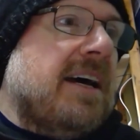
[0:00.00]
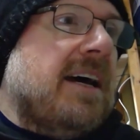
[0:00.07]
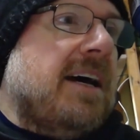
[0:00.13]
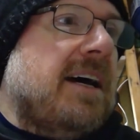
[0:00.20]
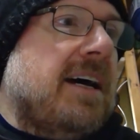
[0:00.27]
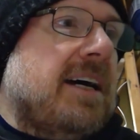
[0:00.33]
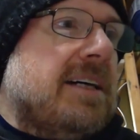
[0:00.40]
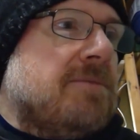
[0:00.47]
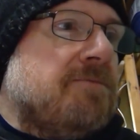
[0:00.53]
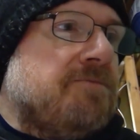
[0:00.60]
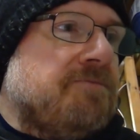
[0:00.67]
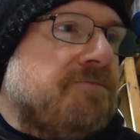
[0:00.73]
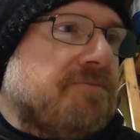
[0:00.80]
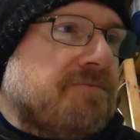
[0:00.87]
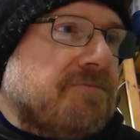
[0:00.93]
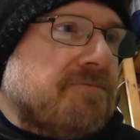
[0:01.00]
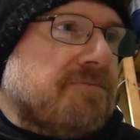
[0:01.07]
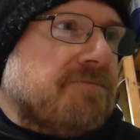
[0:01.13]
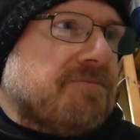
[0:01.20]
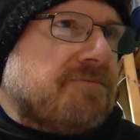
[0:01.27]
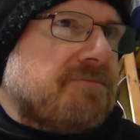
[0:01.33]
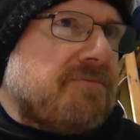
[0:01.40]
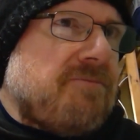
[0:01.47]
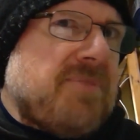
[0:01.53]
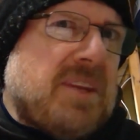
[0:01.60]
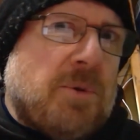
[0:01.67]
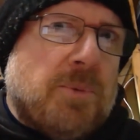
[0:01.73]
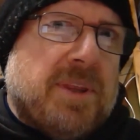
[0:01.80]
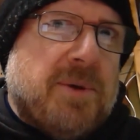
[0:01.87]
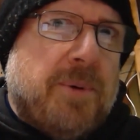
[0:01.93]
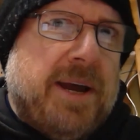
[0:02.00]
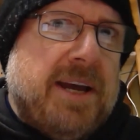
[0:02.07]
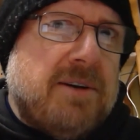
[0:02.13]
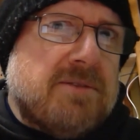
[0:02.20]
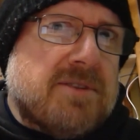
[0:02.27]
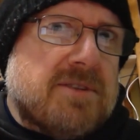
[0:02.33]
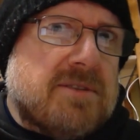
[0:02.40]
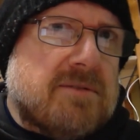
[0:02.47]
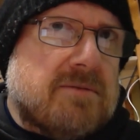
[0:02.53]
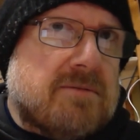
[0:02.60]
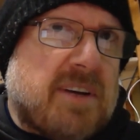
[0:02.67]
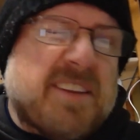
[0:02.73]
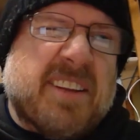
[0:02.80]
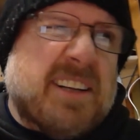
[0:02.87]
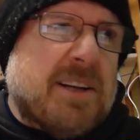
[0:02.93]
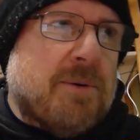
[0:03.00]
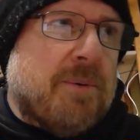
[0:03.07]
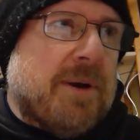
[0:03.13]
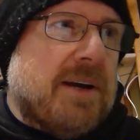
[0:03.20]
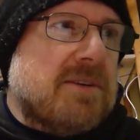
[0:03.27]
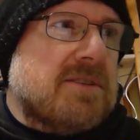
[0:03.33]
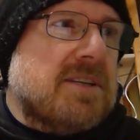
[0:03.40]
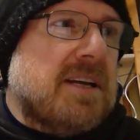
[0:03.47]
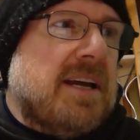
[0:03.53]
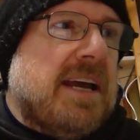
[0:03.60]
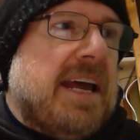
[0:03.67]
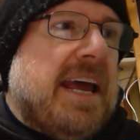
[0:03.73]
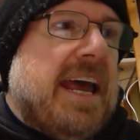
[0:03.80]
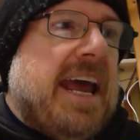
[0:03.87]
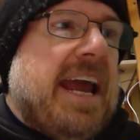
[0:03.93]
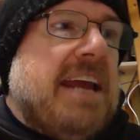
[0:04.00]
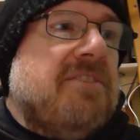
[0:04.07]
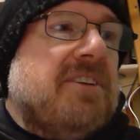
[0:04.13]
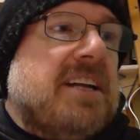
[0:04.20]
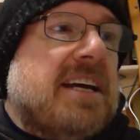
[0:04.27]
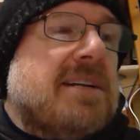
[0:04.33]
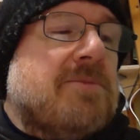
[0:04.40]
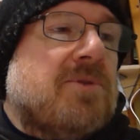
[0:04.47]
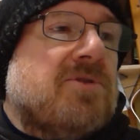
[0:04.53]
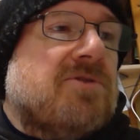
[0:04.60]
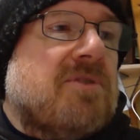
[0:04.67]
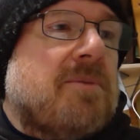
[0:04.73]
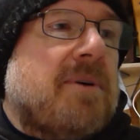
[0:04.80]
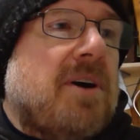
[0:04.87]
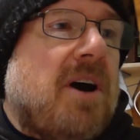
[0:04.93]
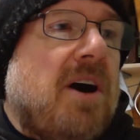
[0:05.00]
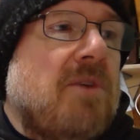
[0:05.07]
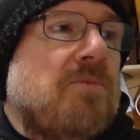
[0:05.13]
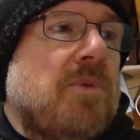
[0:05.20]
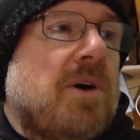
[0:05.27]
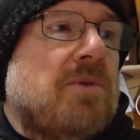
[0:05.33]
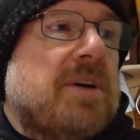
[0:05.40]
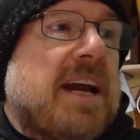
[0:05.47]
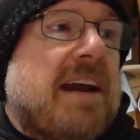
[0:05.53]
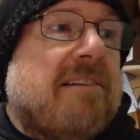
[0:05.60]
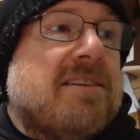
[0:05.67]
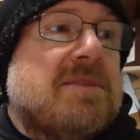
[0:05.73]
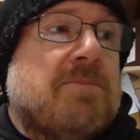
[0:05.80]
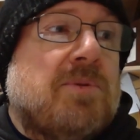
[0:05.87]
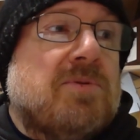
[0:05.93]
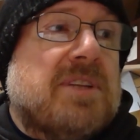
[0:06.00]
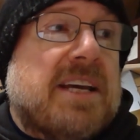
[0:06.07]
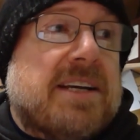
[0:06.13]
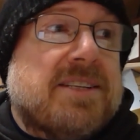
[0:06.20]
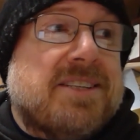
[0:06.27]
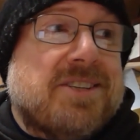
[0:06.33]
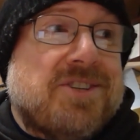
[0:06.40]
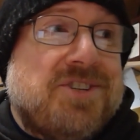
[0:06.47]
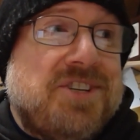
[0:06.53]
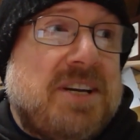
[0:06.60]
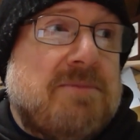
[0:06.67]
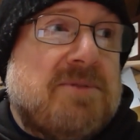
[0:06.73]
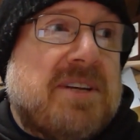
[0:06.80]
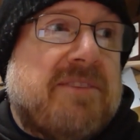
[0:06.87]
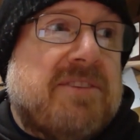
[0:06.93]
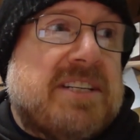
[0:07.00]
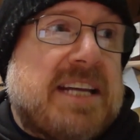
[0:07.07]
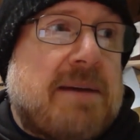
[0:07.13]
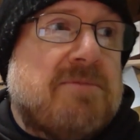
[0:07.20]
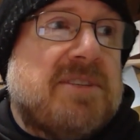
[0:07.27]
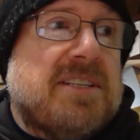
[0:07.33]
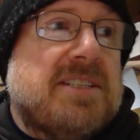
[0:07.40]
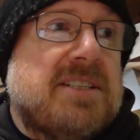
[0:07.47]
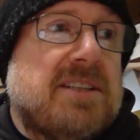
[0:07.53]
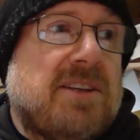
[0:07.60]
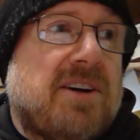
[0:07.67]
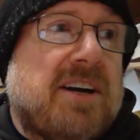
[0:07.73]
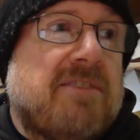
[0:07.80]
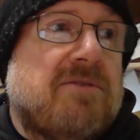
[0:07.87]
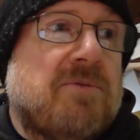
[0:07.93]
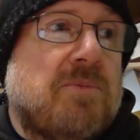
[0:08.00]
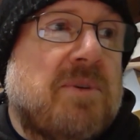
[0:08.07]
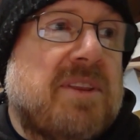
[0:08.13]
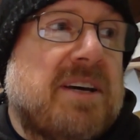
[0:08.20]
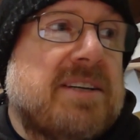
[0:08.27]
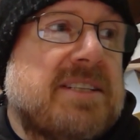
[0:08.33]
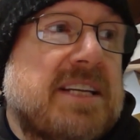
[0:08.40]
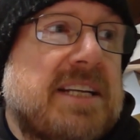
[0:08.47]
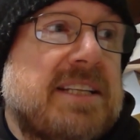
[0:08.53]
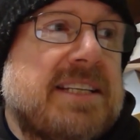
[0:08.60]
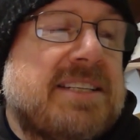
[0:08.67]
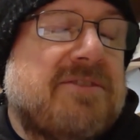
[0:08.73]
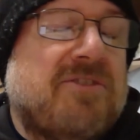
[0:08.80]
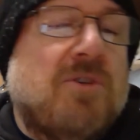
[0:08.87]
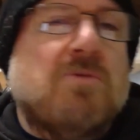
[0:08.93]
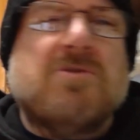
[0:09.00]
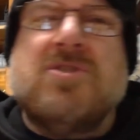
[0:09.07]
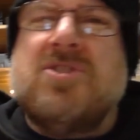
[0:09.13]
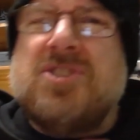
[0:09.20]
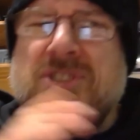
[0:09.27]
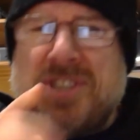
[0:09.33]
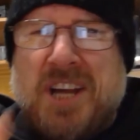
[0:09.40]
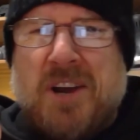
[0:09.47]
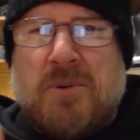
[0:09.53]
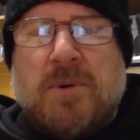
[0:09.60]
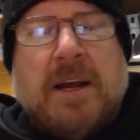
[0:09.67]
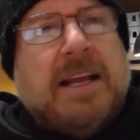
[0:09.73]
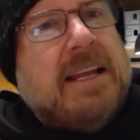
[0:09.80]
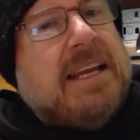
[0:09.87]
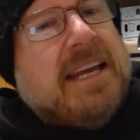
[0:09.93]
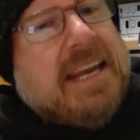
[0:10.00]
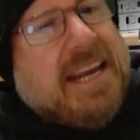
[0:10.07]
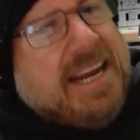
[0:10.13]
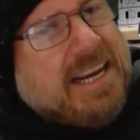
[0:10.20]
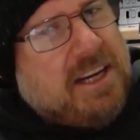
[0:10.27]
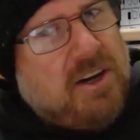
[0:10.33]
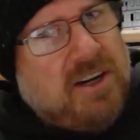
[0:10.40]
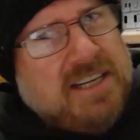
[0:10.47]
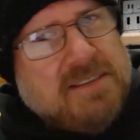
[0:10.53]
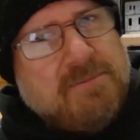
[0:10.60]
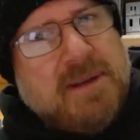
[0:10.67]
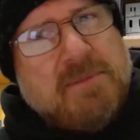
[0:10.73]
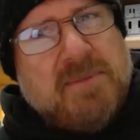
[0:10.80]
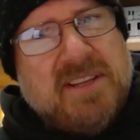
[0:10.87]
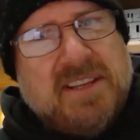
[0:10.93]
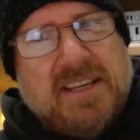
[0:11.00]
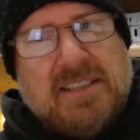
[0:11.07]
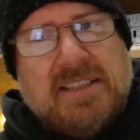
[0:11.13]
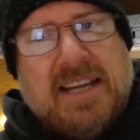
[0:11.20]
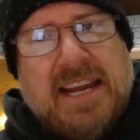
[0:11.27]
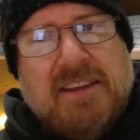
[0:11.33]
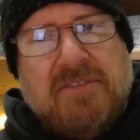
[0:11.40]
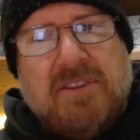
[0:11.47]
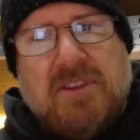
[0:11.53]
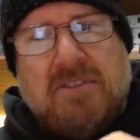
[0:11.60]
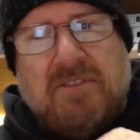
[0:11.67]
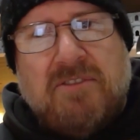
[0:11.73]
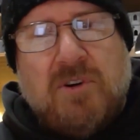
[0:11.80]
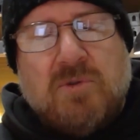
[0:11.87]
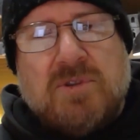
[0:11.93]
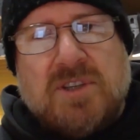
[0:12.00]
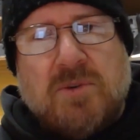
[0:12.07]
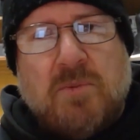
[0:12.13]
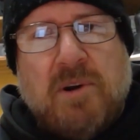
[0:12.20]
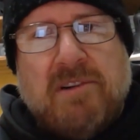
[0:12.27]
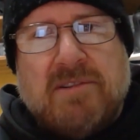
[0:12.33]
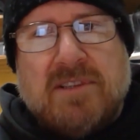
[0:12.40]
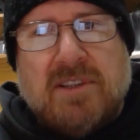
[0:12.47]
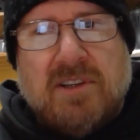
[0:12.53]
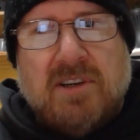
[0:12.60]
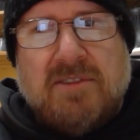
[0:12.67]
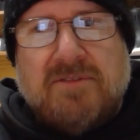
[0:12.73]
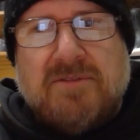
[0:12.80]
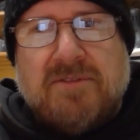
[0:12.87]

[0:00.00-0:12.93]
Were the whales? I think they were whales. Even animals from our homeworld carried aboard the Exodus ships have adapted to life with us in this Forge. So it kind of made me think that even the Forge, so whereas a lot of